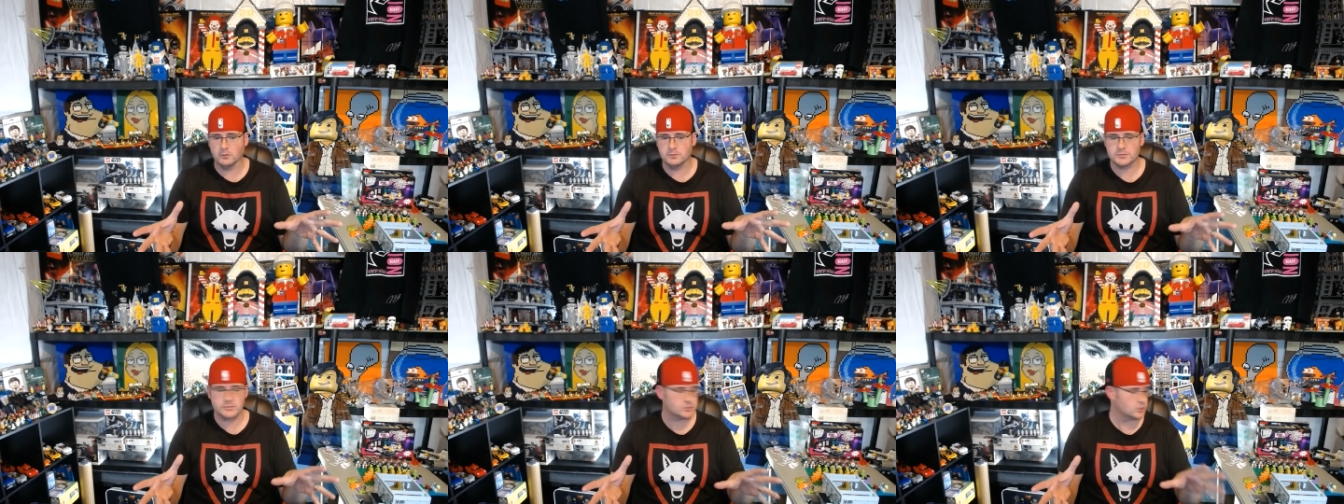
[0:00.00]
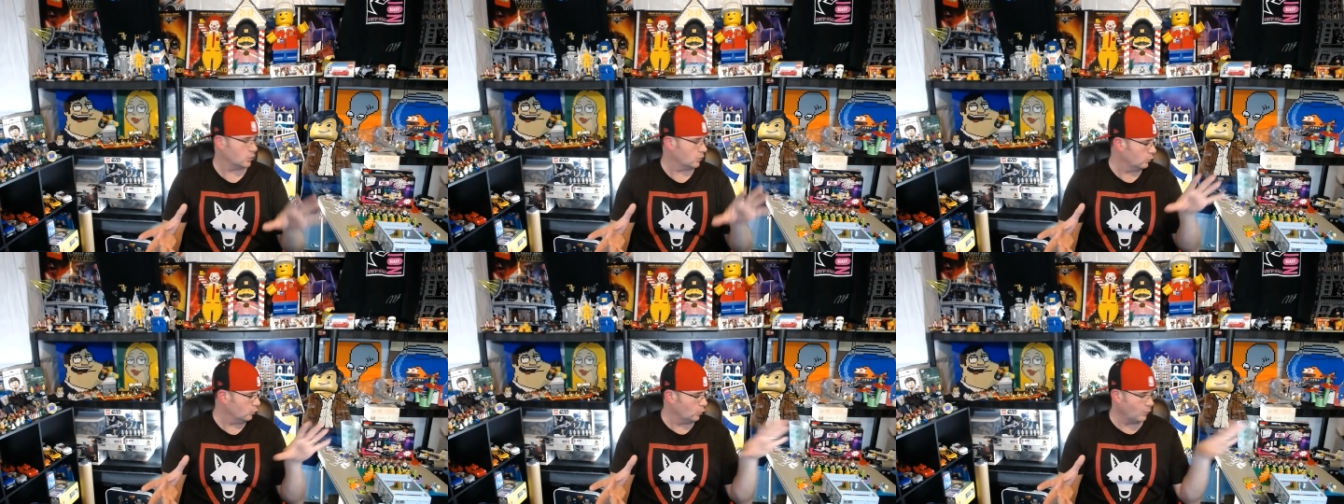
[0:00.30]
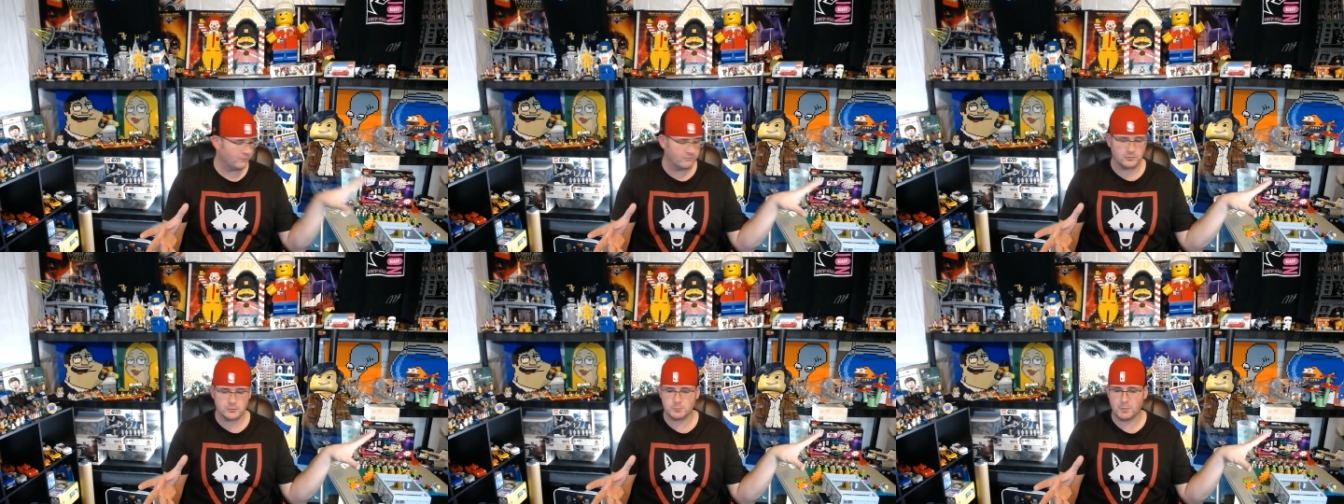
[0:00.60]
So
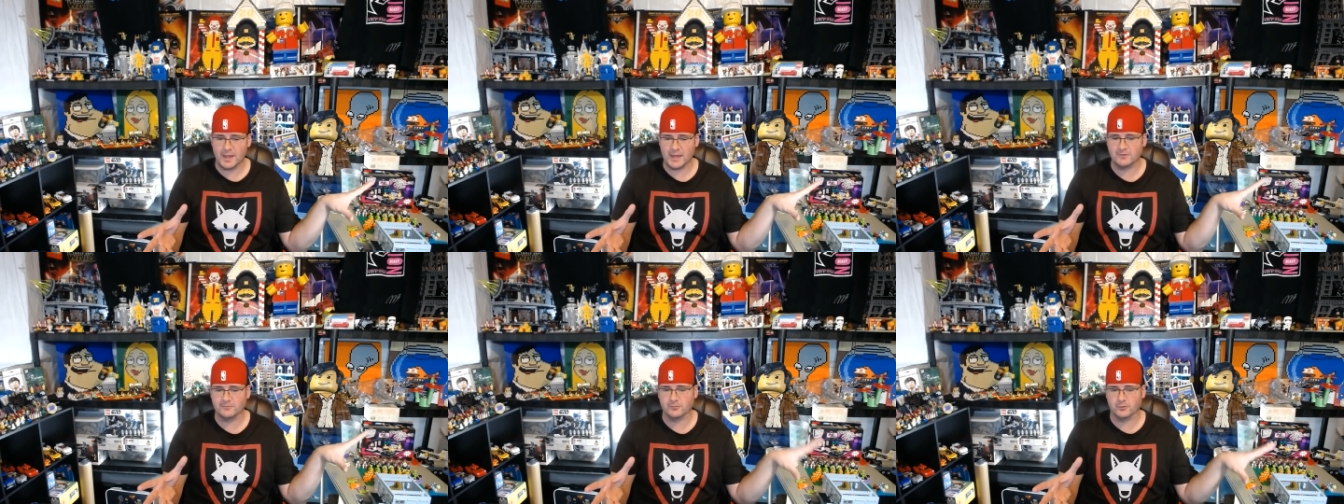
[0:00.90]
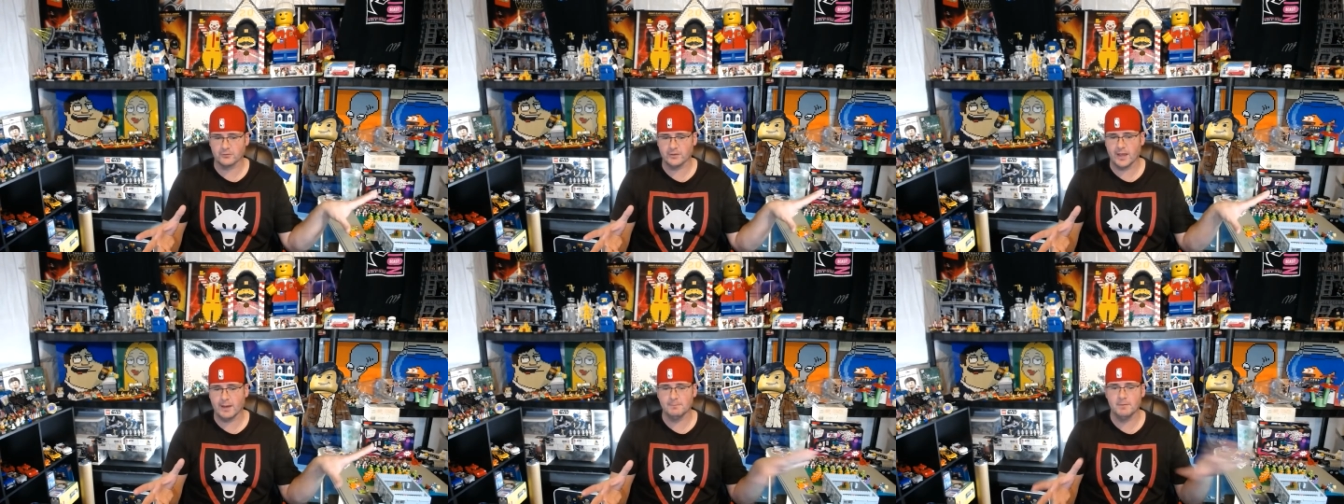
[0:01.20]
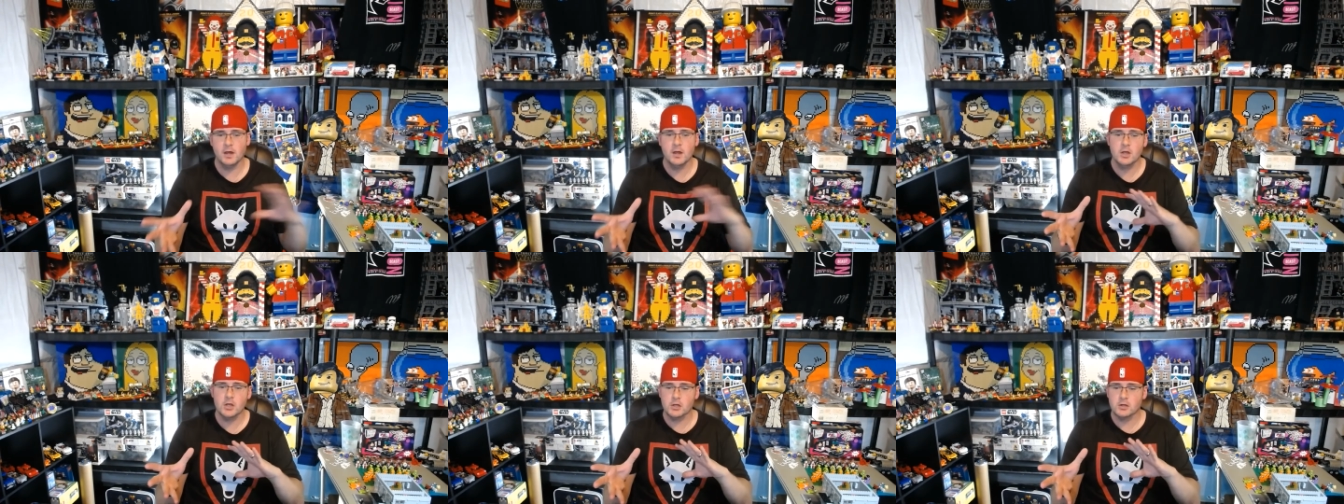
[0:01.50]
whoever's paid for them,
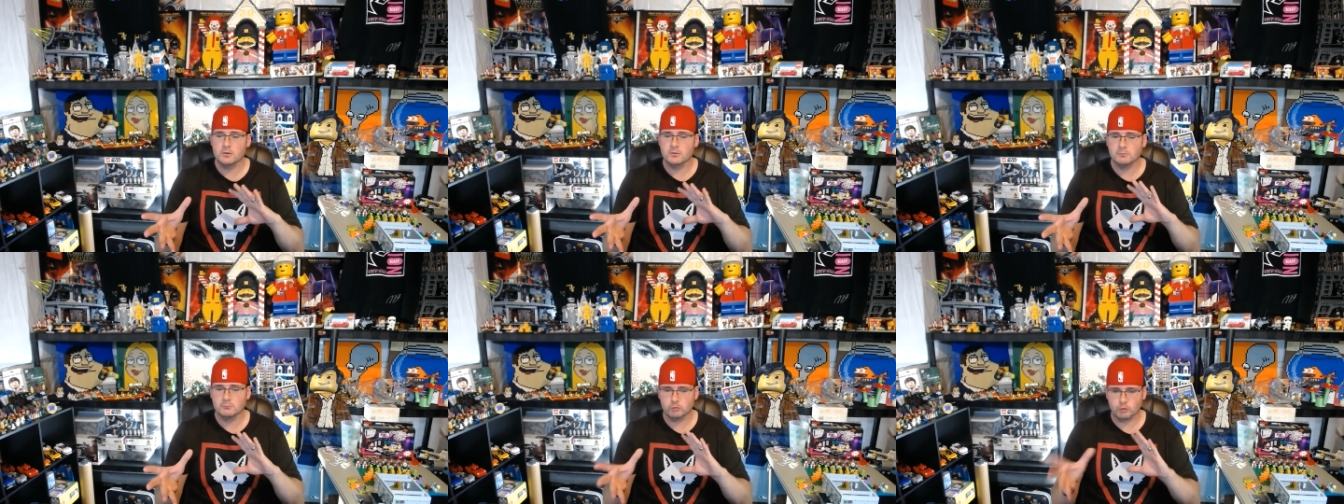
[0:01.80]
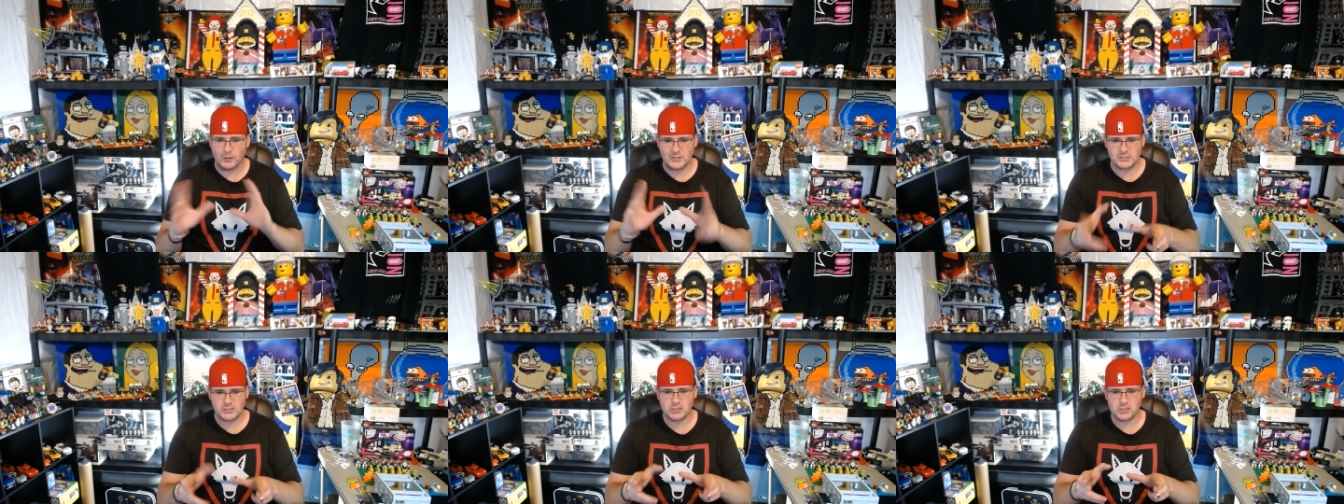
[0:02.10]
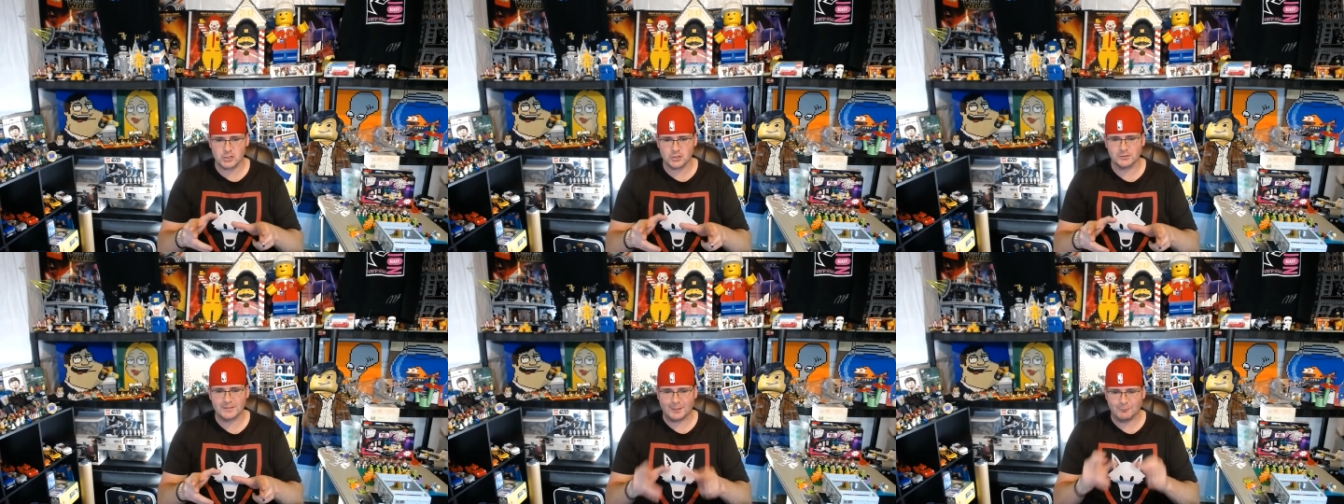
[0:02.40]
rest
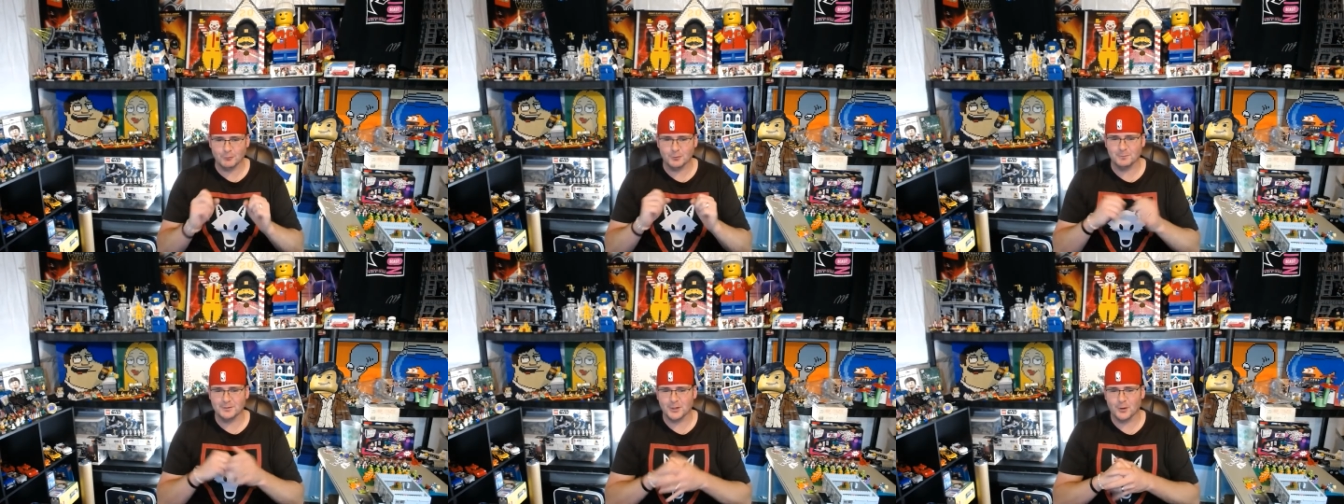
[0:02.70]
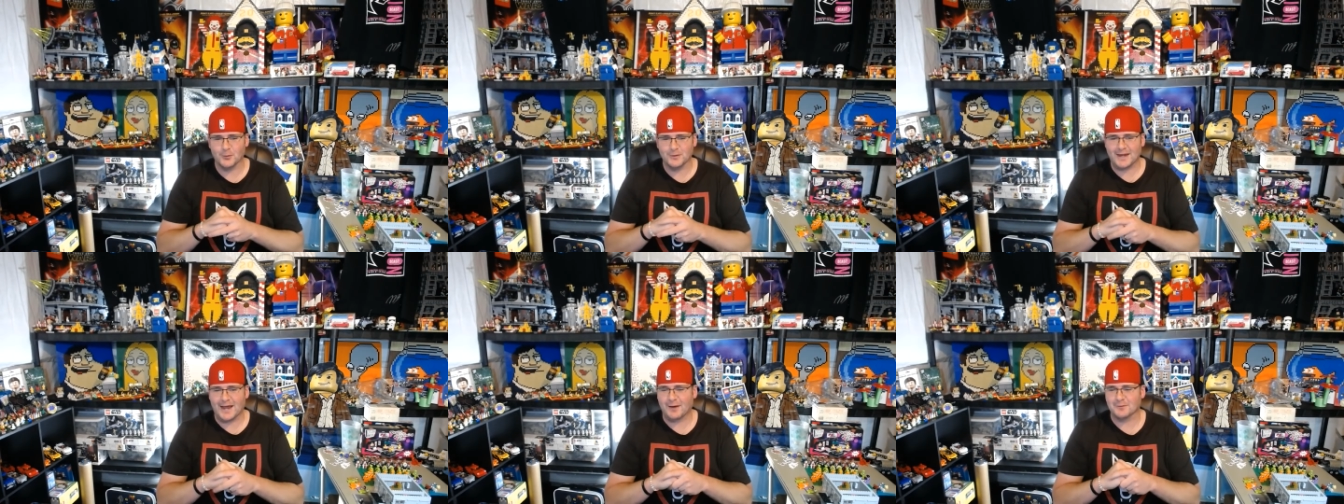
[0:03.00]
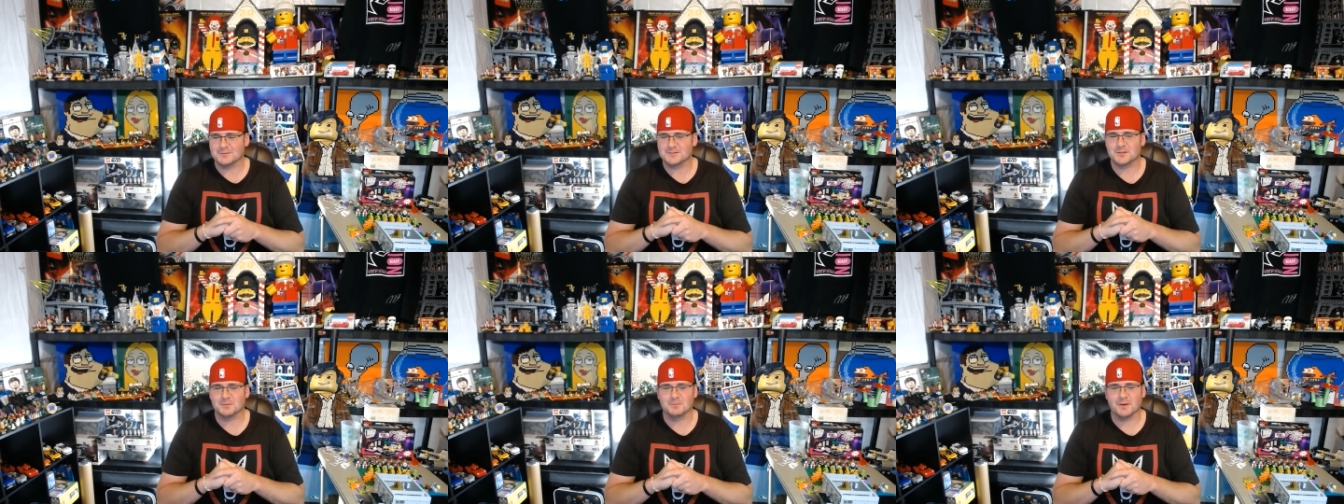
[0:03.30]
assured they will be going out
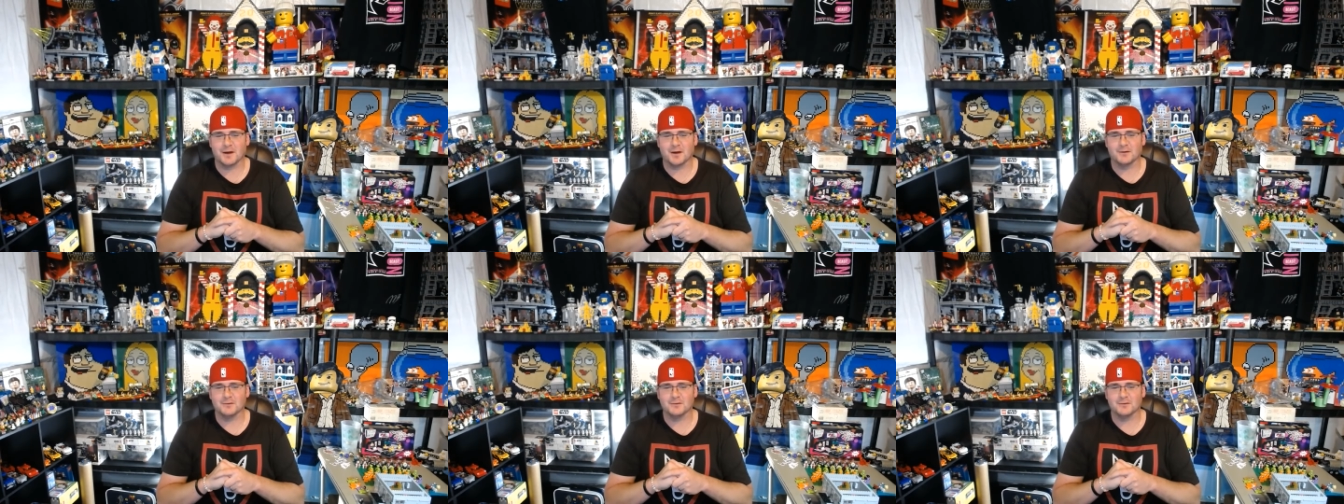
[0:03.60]
tomorrow.